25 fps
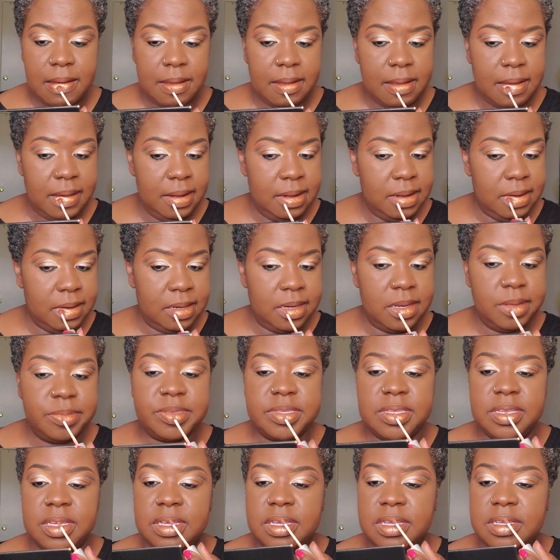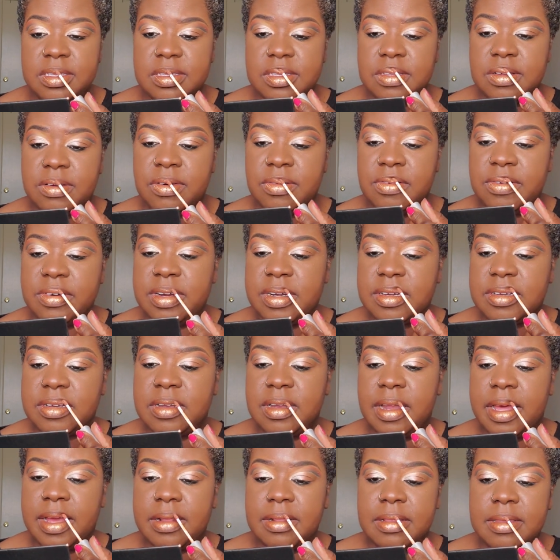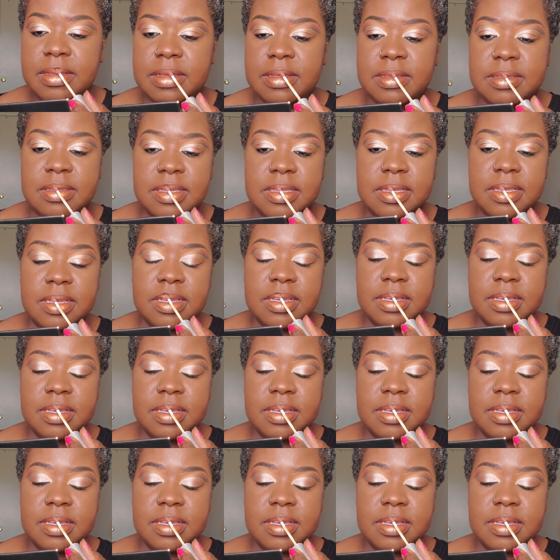And the lipstick is orange like this,